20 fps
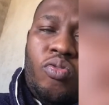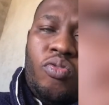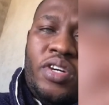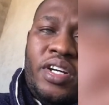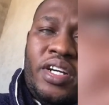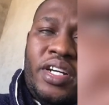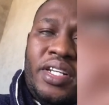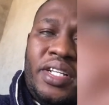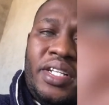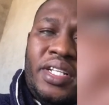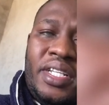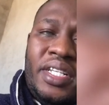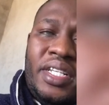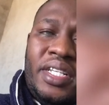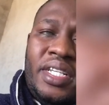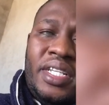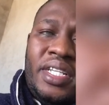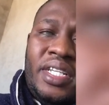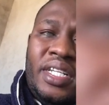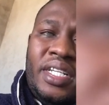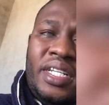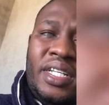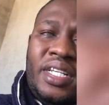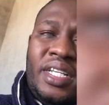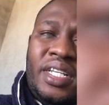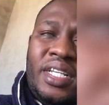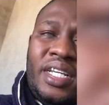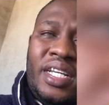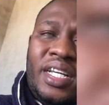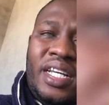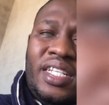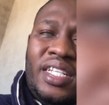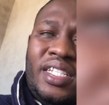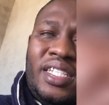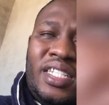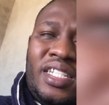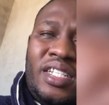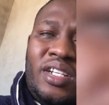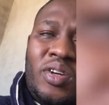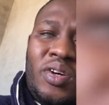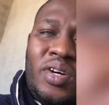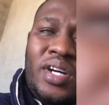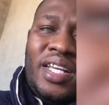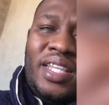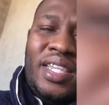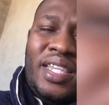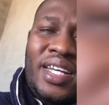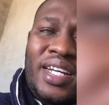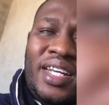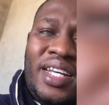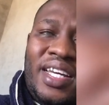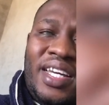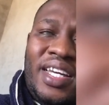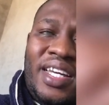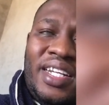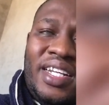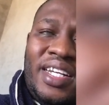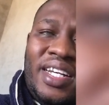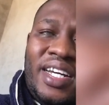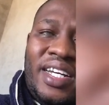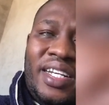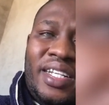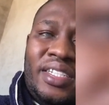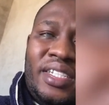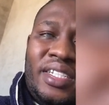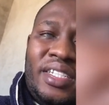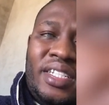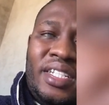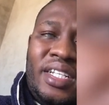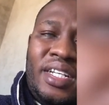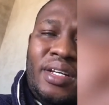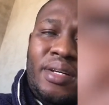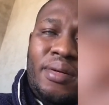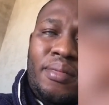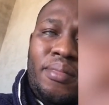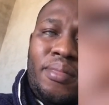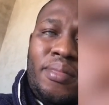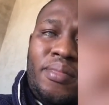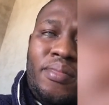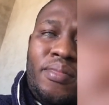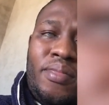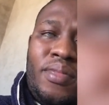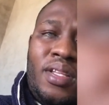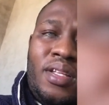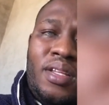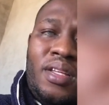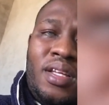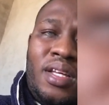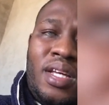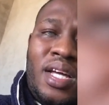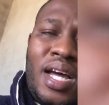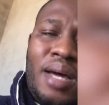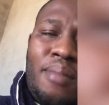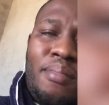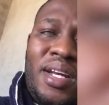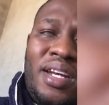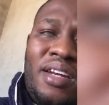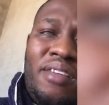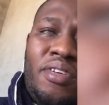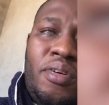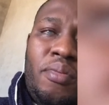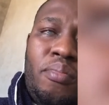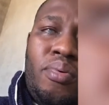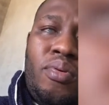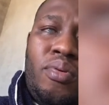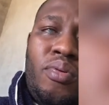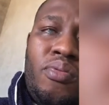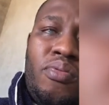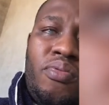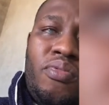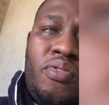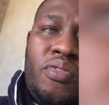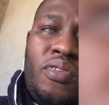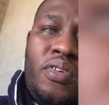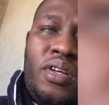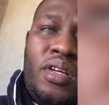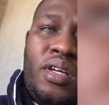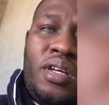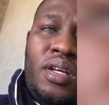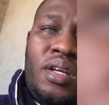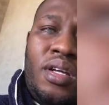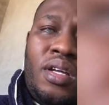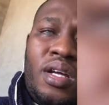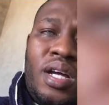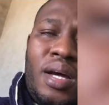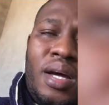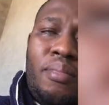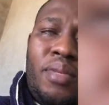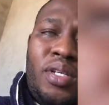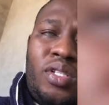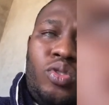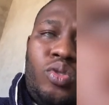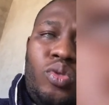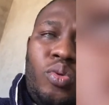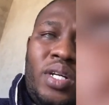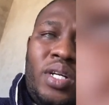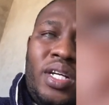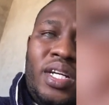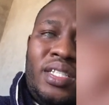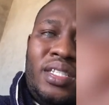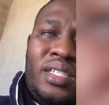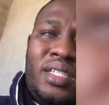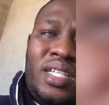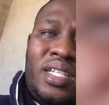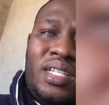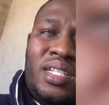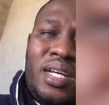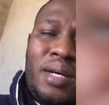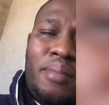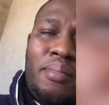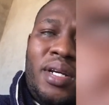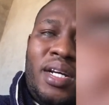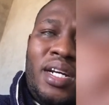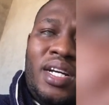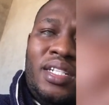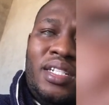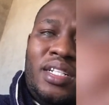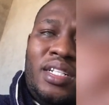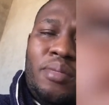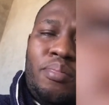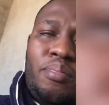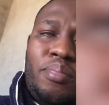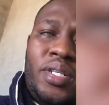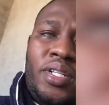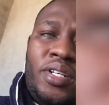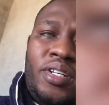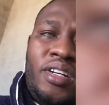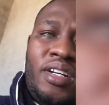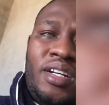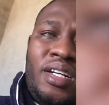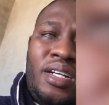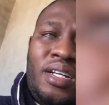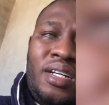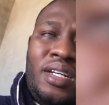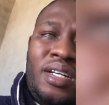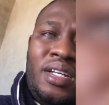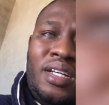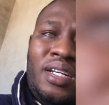over it. It's not a dead end, guys. I'm a living proof. I'm a student. I'm an entrepreneur.